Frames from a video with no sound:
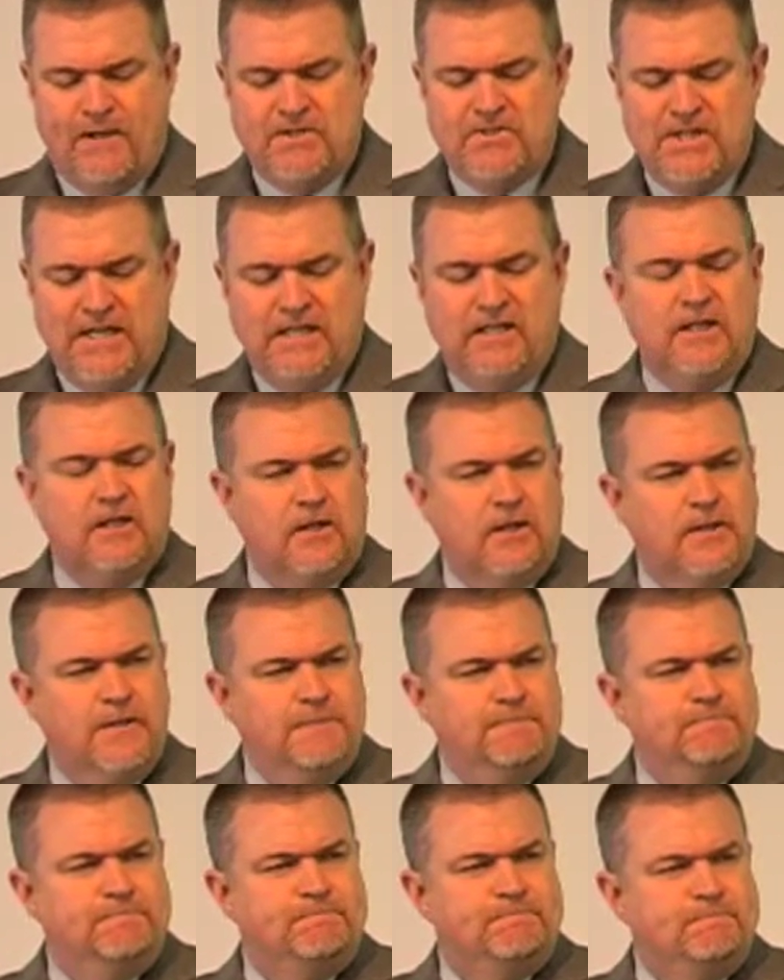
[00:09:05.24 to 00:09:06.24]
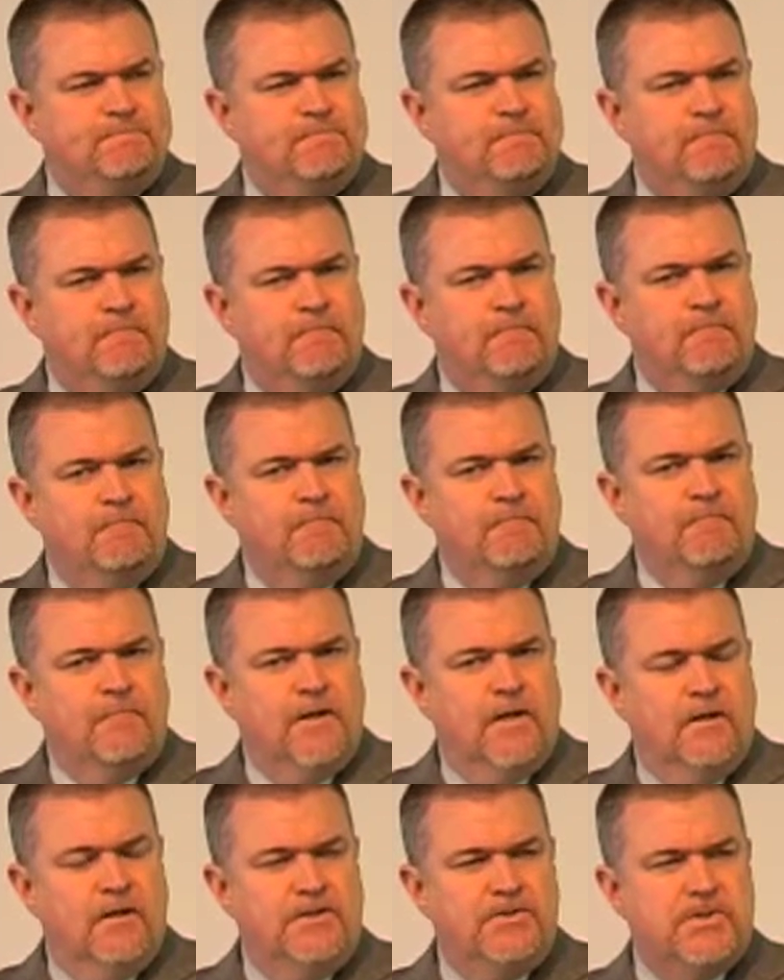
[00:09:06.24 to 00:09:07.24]
Secondly,
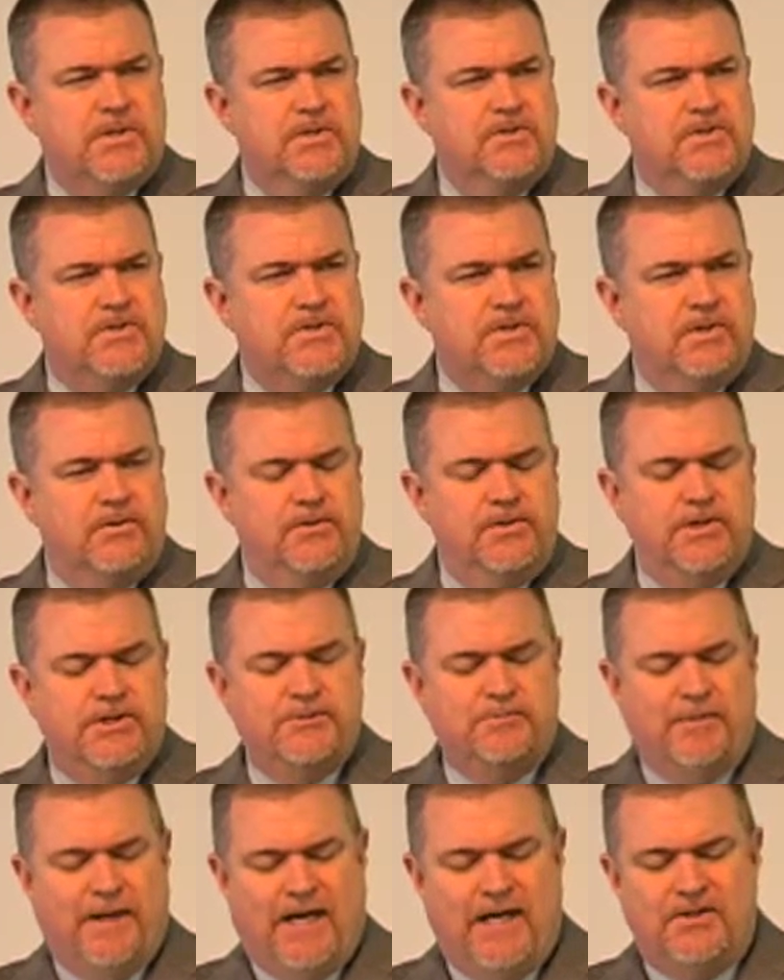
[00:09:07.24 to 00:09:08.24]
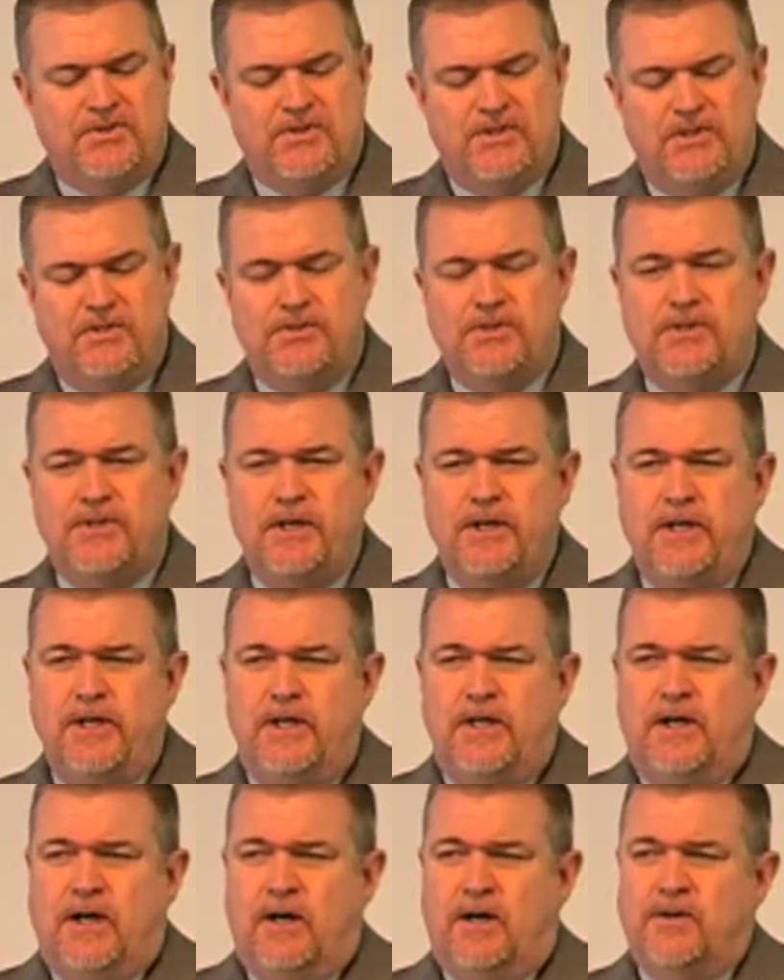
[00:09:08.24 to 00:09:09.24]
let's consider this passage
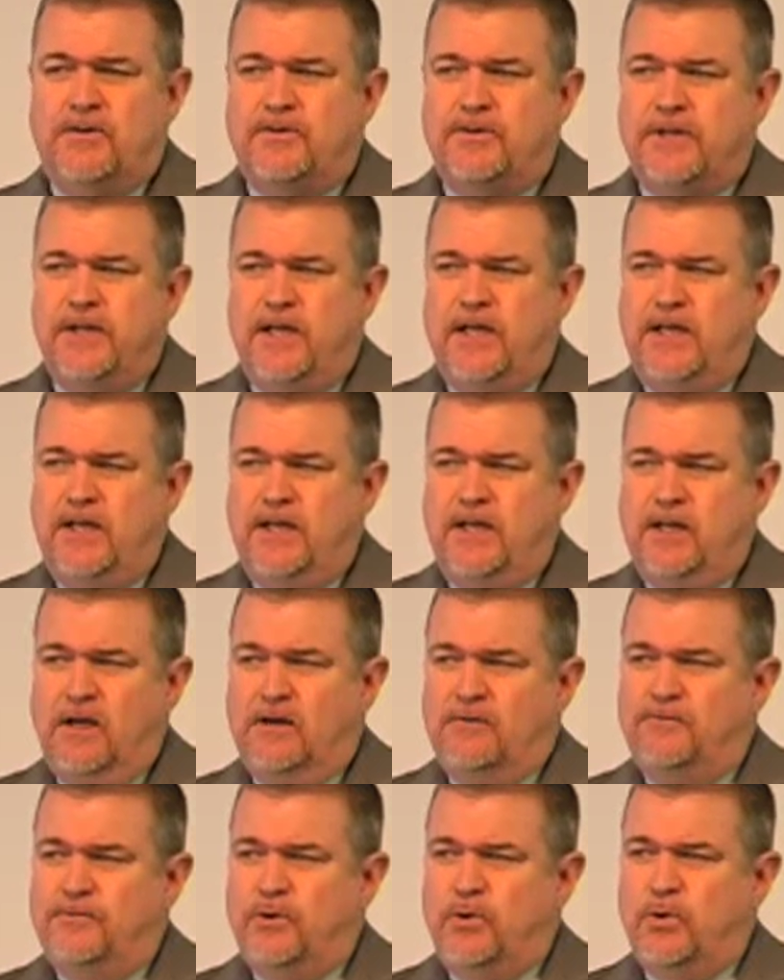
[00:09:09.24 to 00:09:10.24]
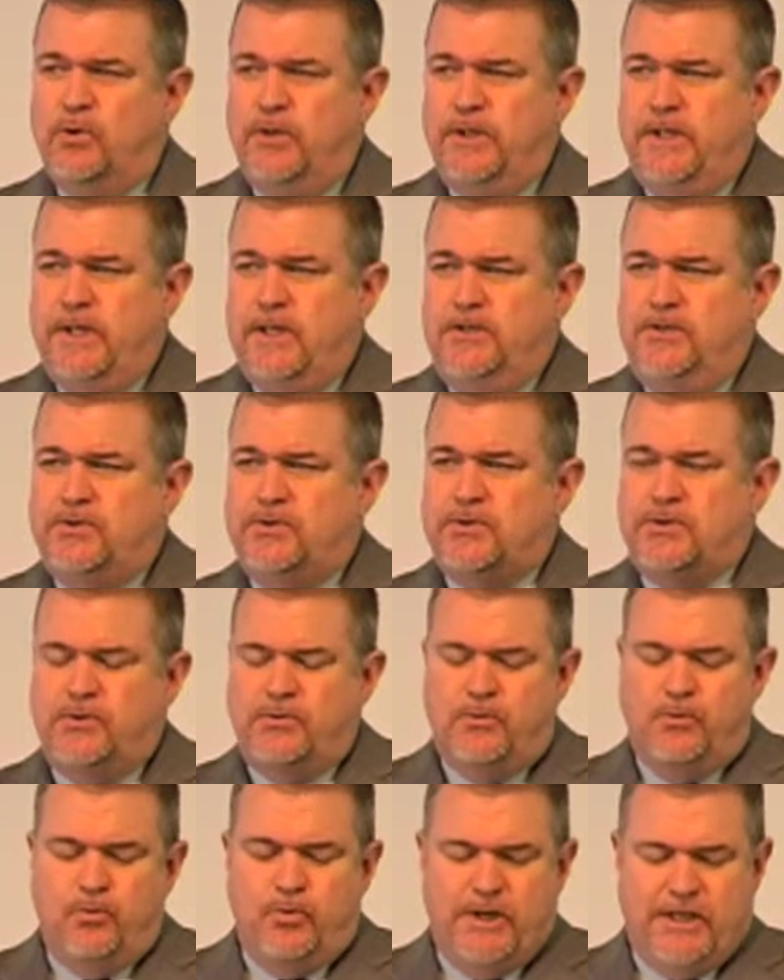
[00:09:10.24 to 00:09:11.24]
under the heading of creation
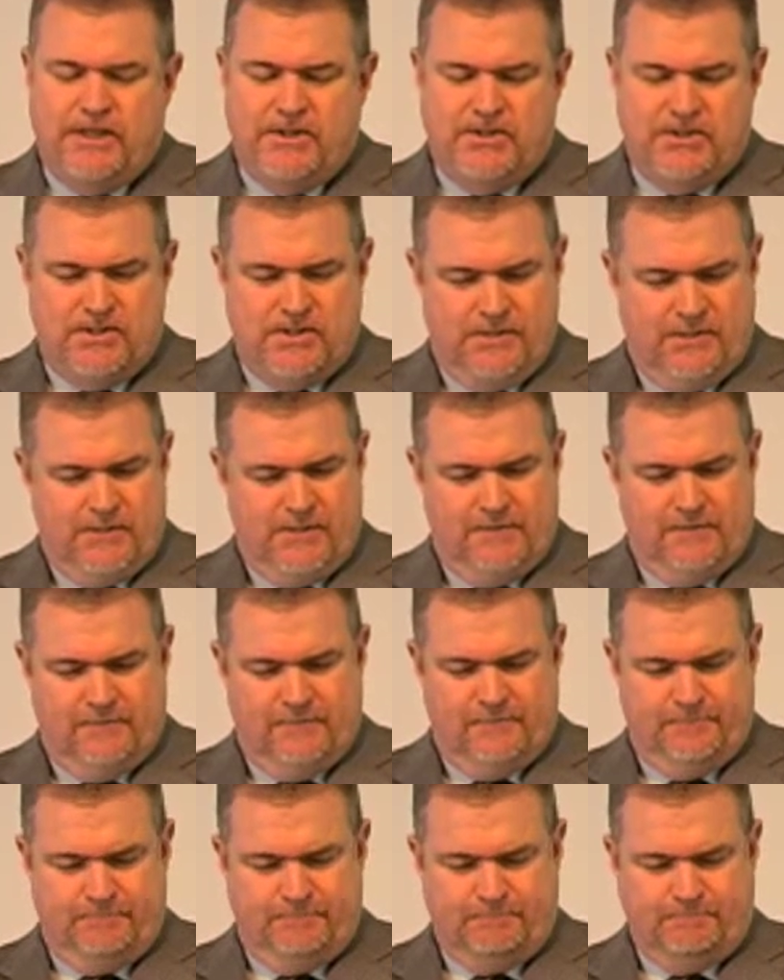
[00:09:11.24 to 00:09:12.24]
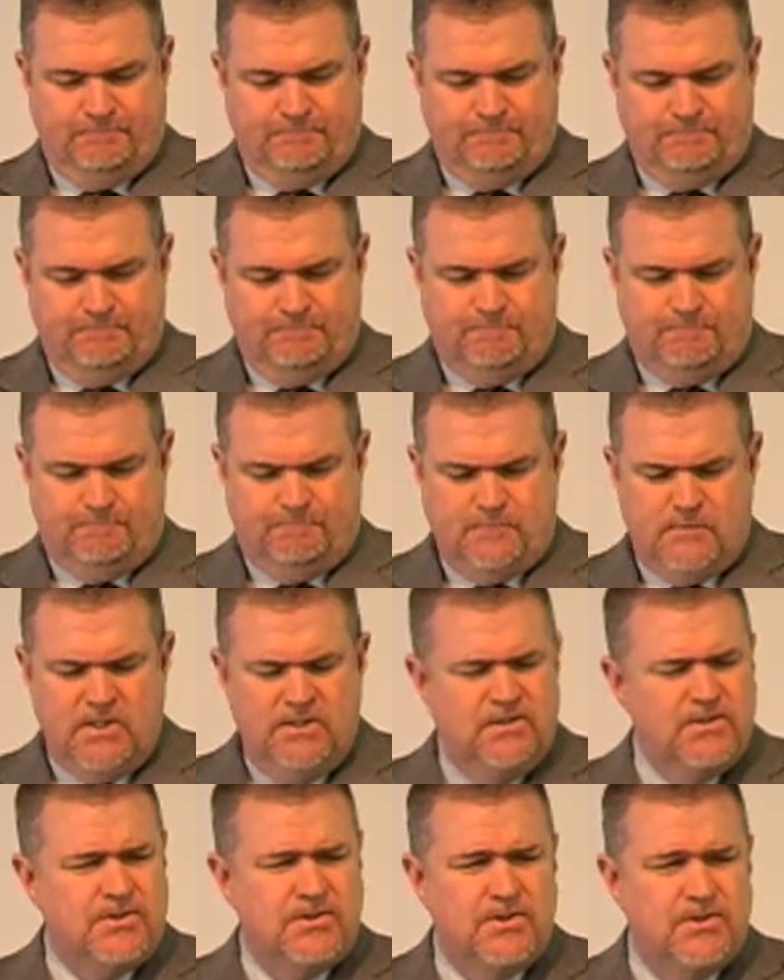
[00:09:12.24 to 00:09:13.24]
resting.
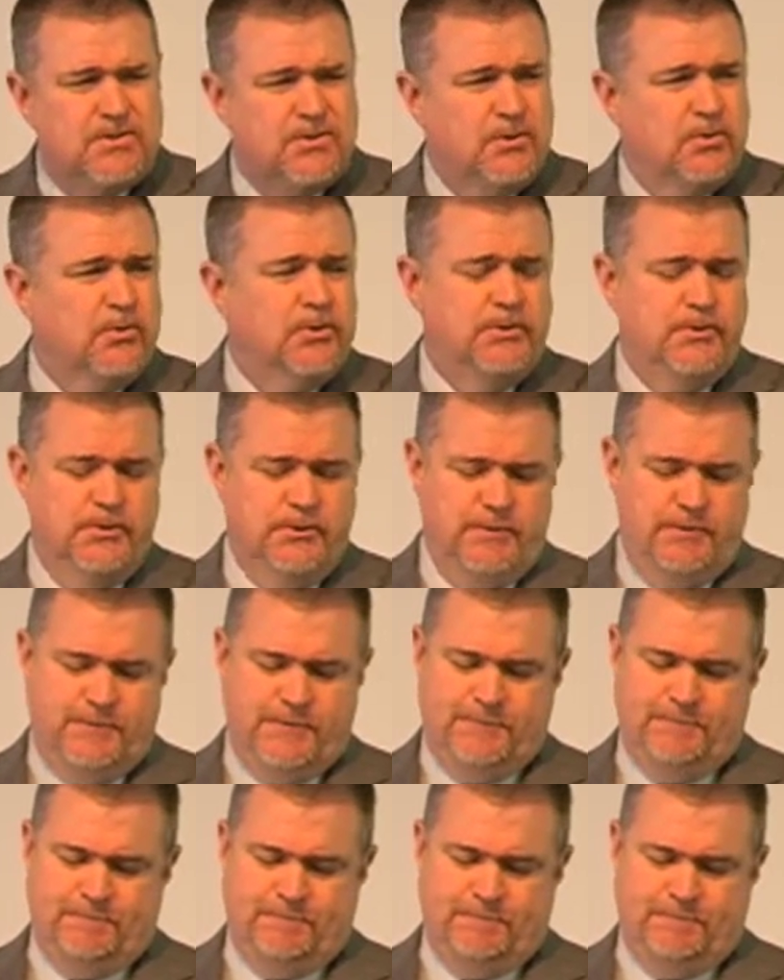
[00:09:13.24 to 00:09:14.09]
This is so good.